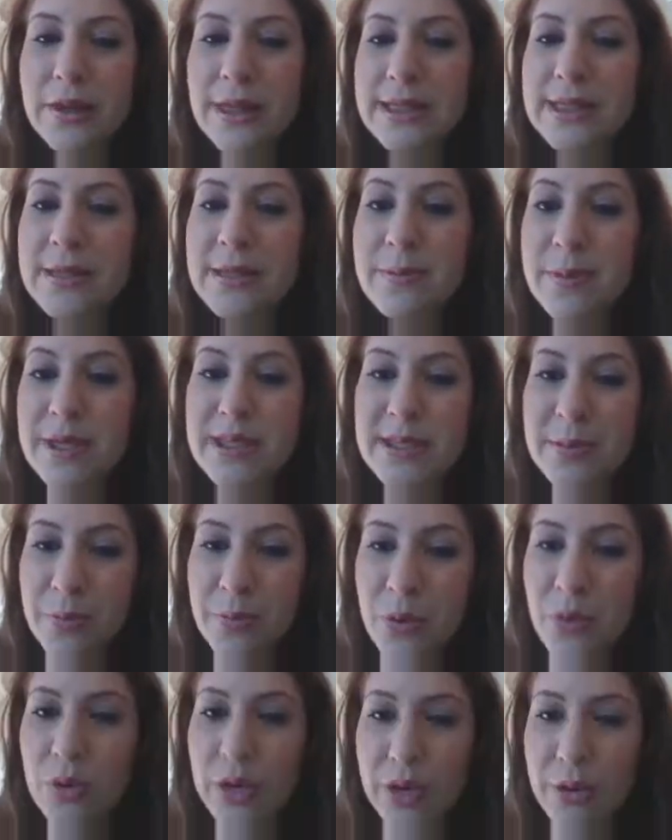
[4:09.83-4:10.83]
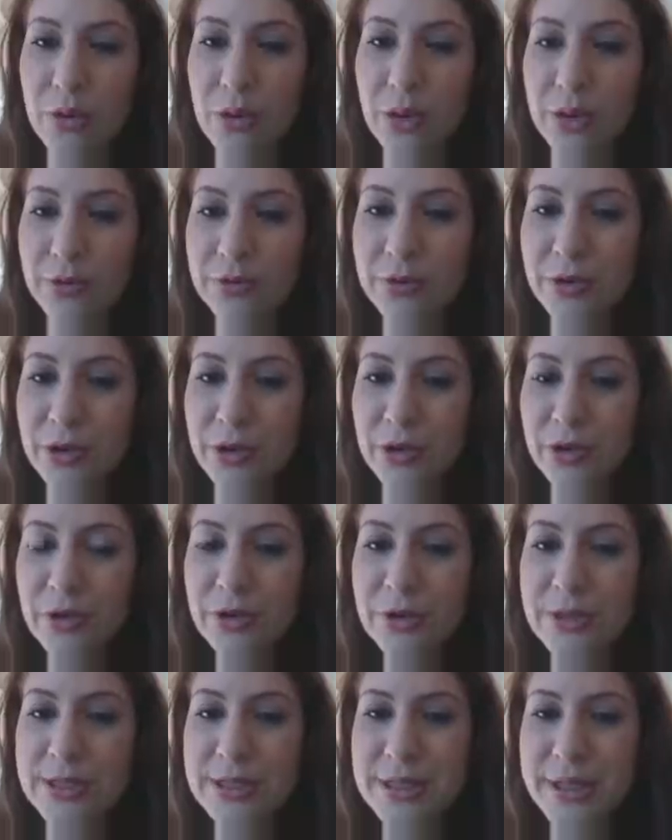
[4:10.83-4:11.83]
that's a big support network for
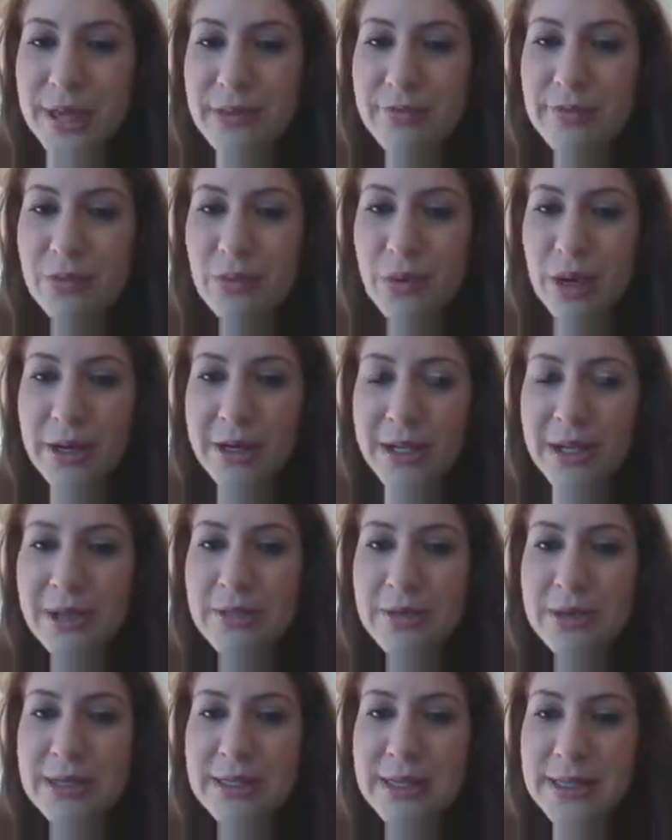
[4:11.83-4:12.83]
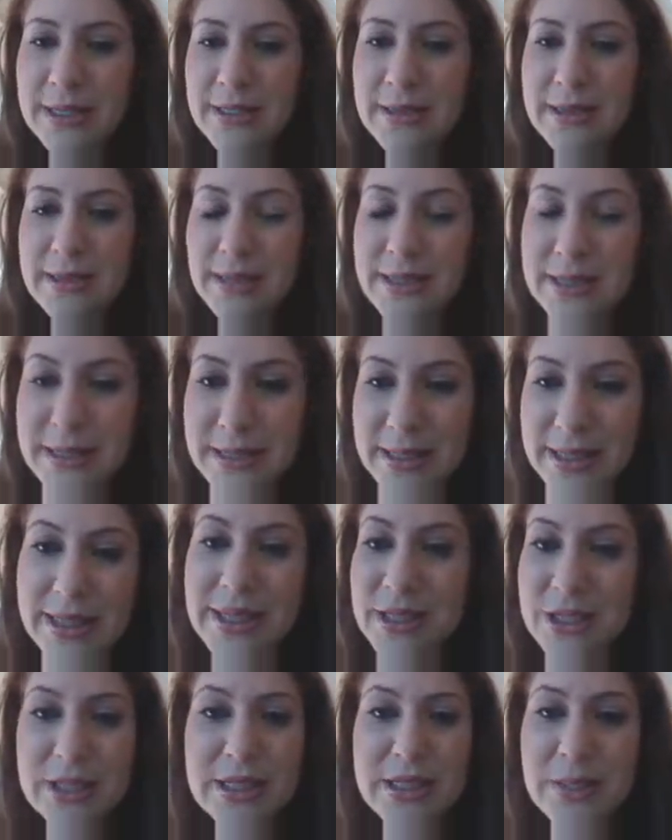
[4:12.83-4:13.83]
you. So everyone here is
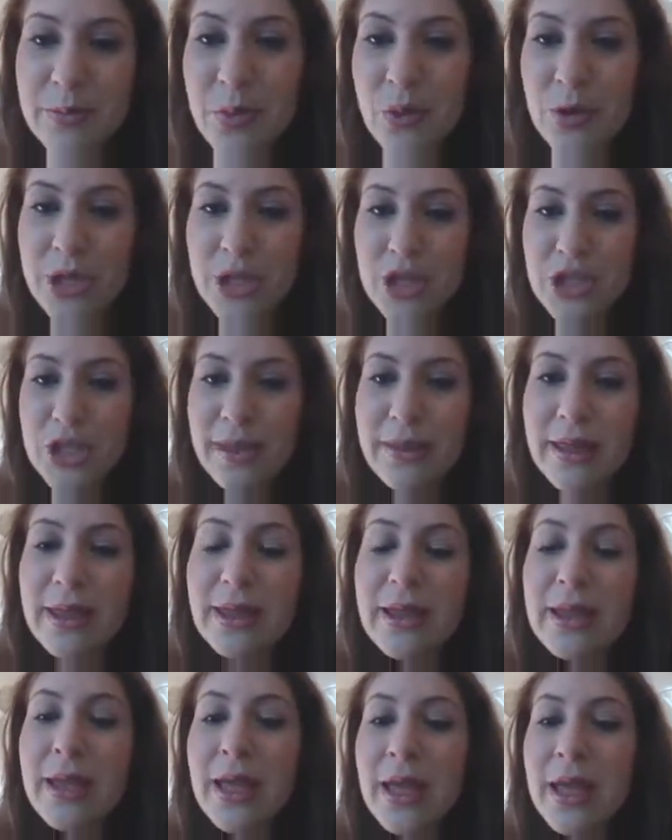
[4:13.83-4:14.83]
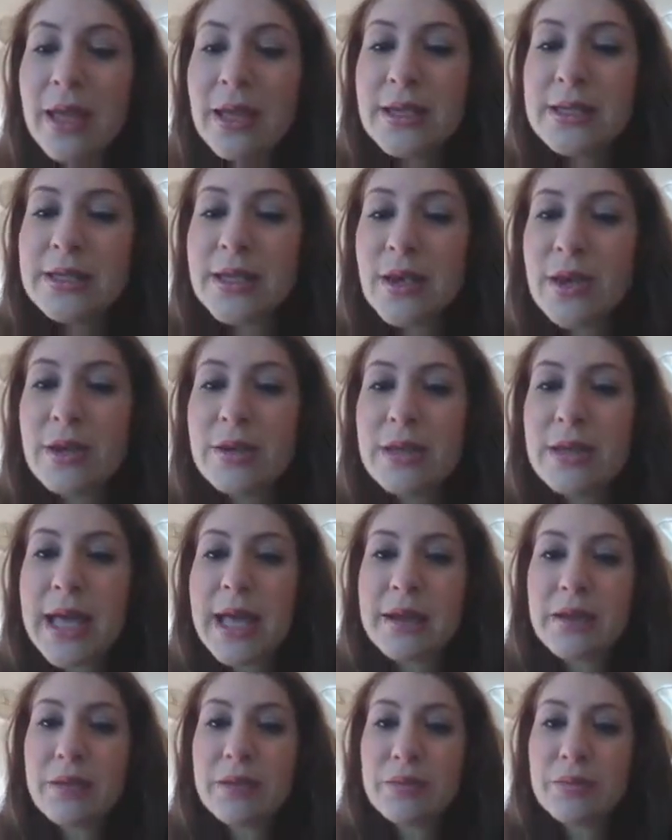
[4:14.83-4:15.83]
here to support each other. So
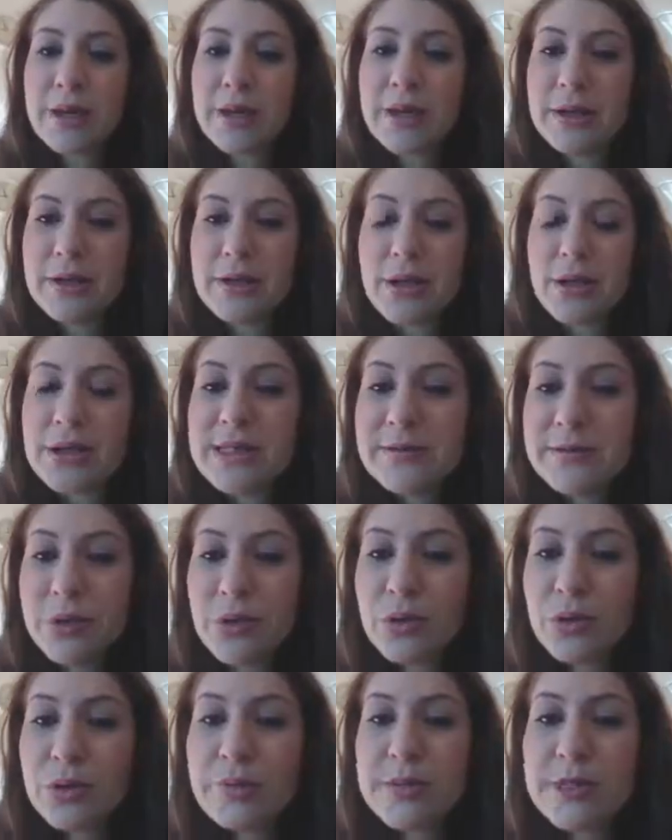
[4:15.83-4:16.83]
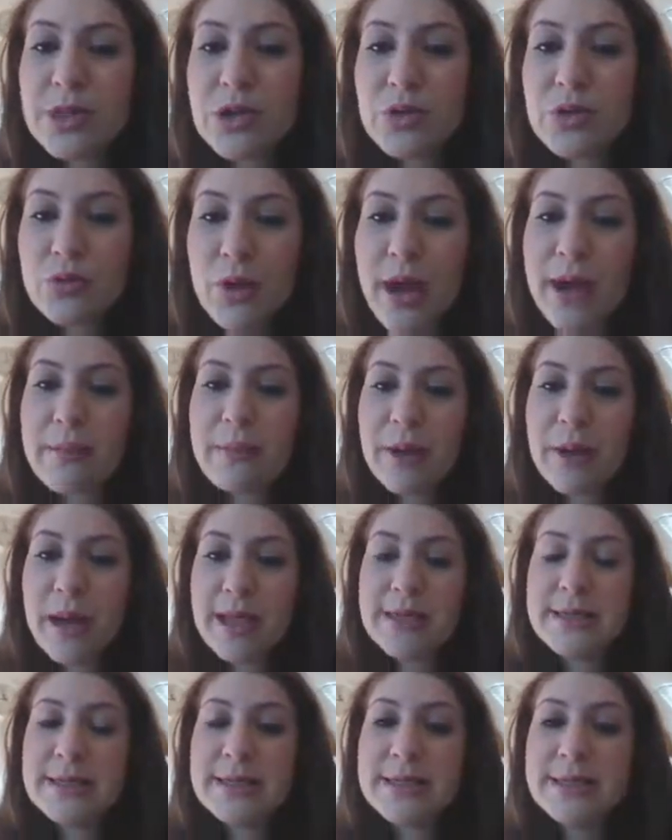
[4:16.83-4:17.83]
that thread and those forums are great
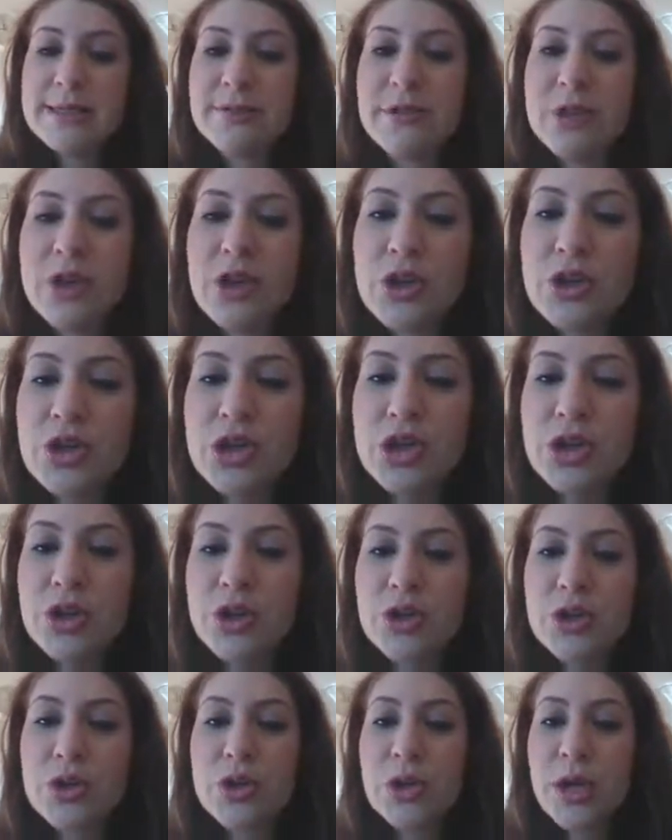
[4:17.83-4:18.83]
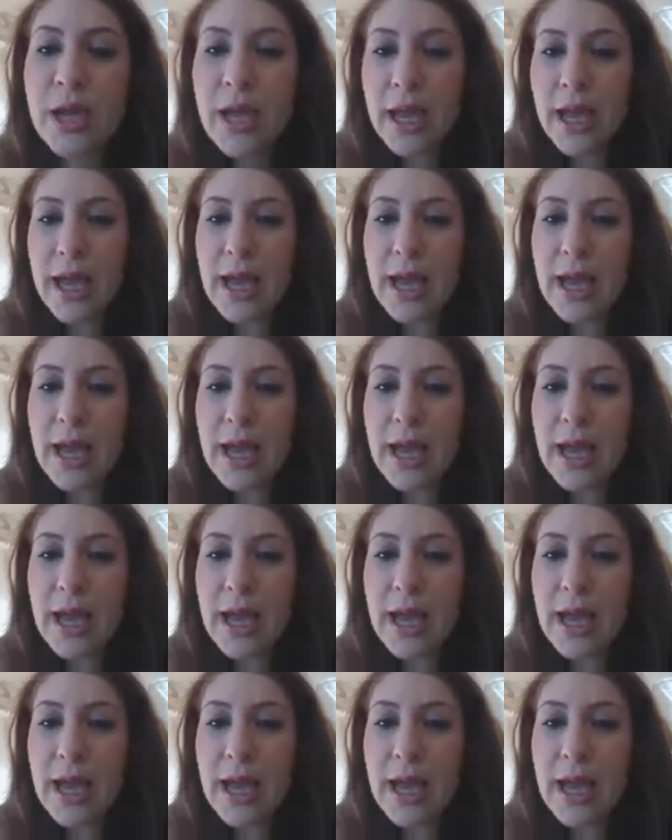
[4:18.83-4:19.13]
places for you to